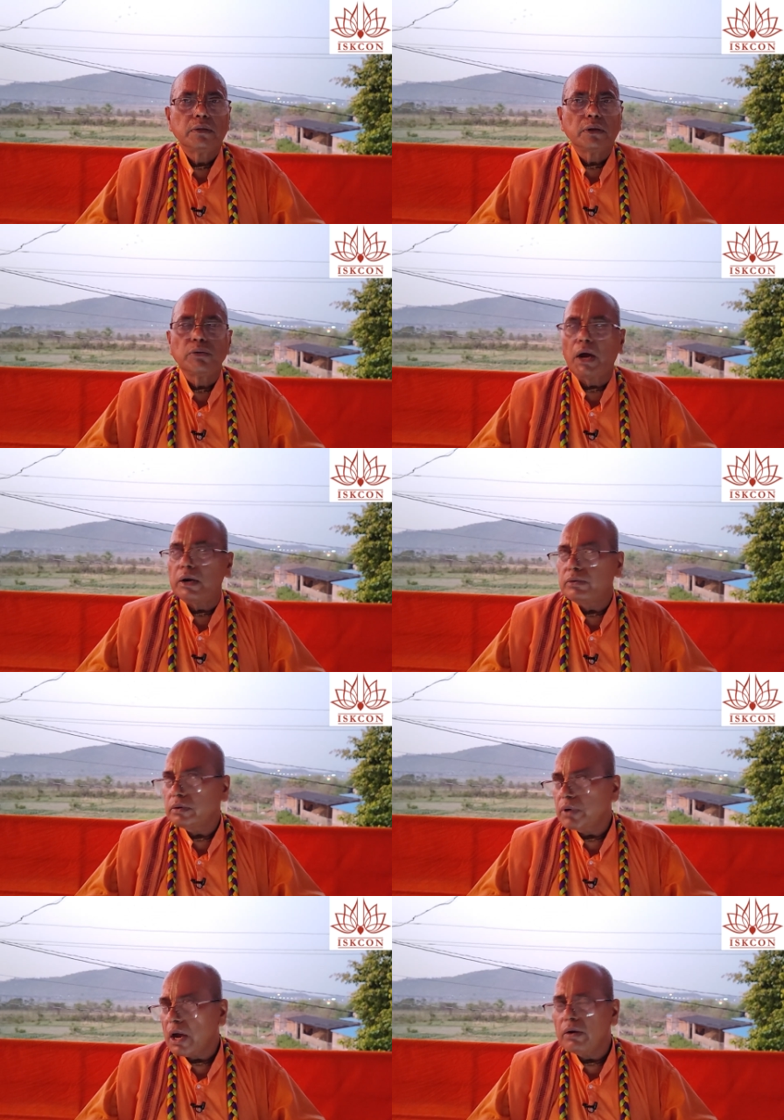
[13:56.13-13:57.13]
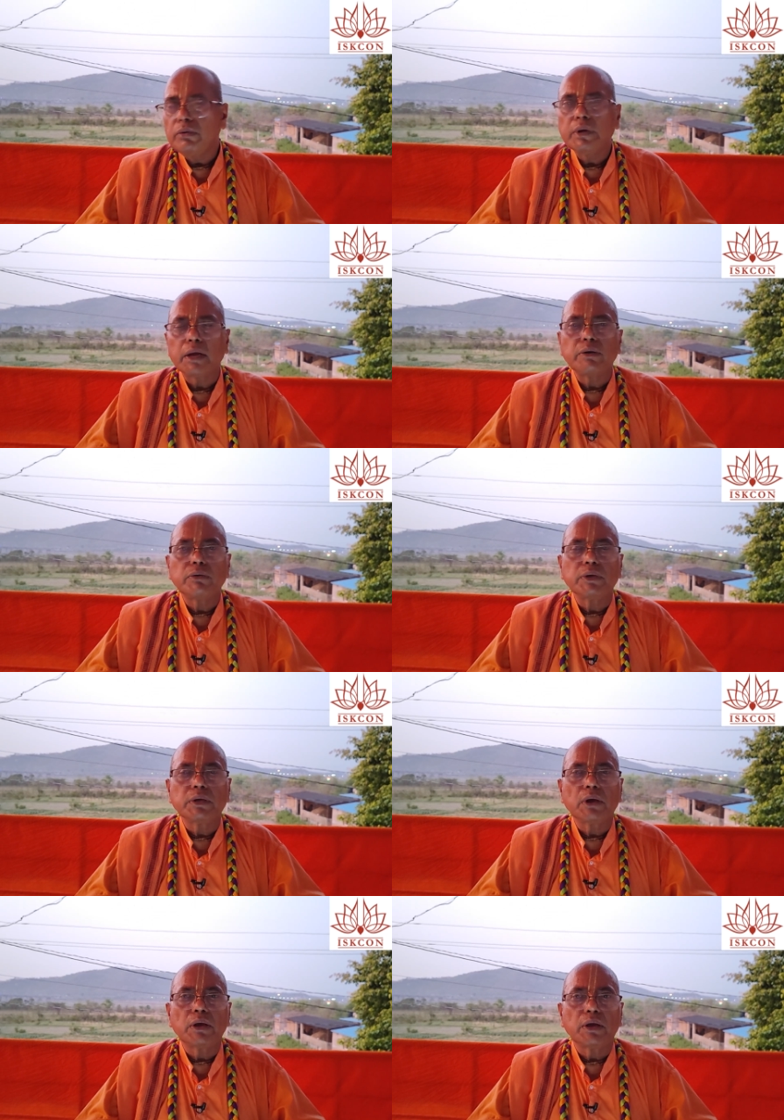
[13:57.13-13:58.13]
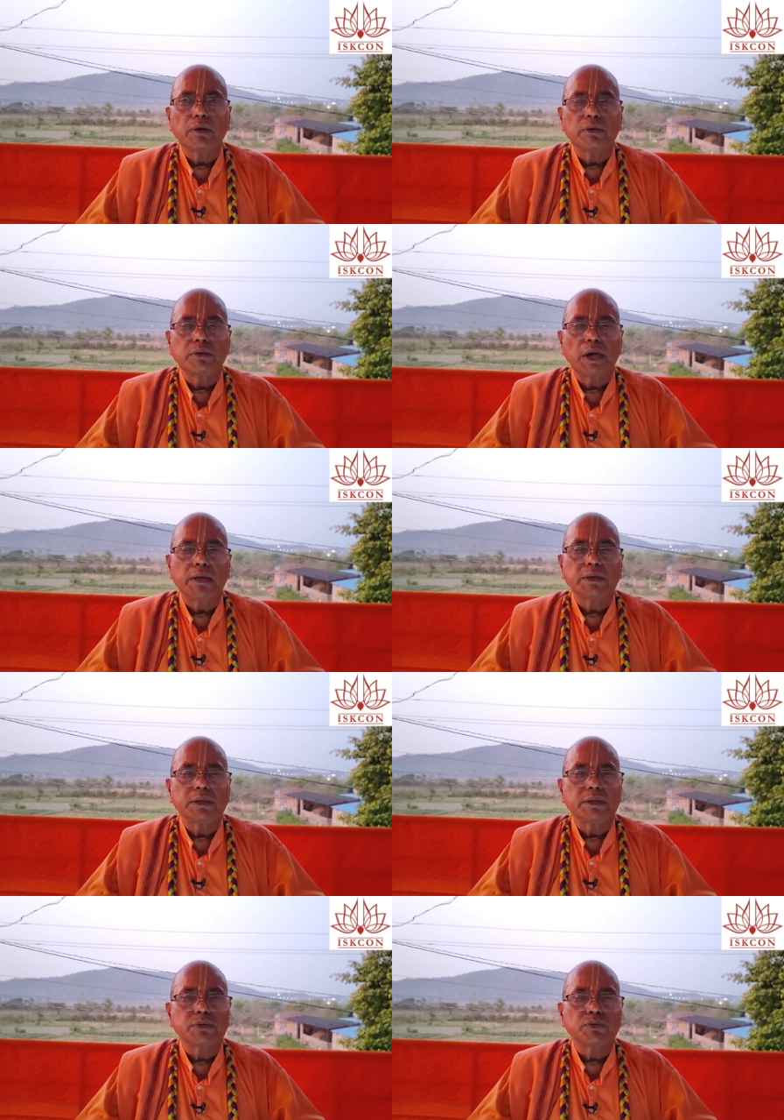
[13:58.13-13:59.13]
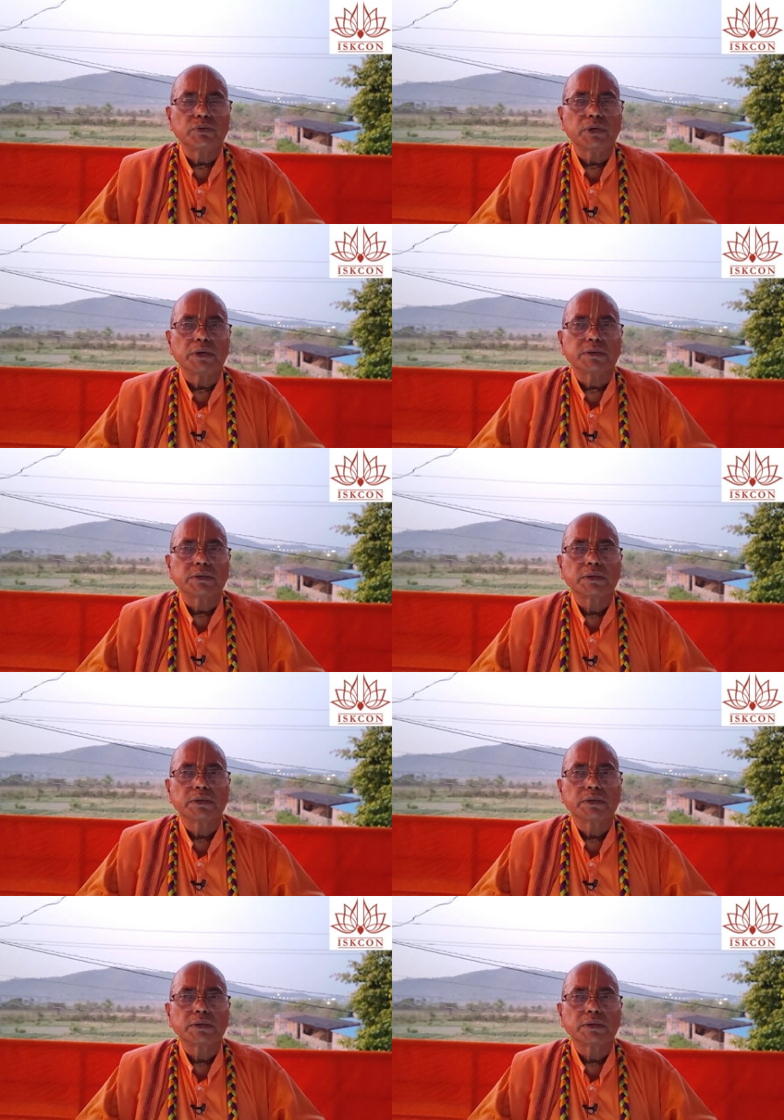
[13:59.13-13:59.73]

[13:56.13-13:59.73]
Then how we are doing, utilizing these 2 years?